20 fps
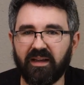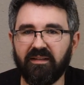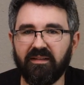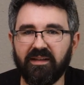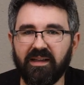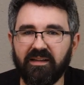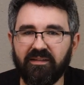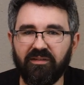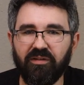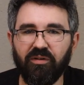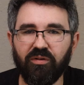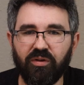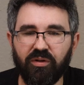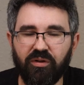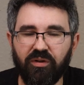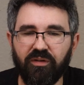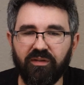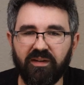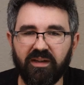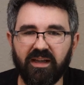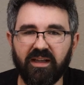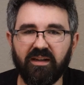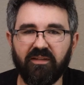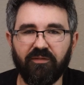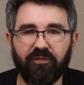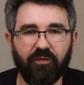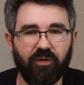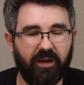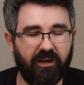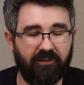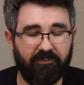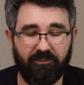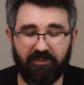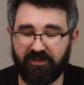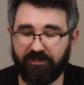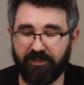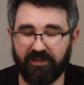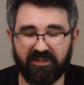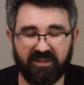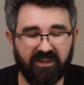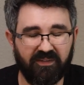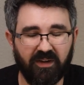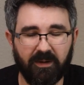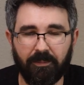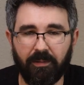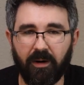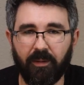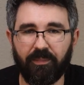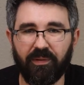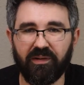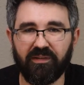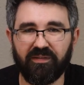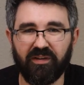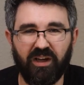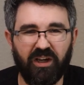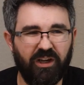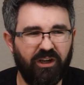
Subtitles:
Unless you're using it for a specific purpose,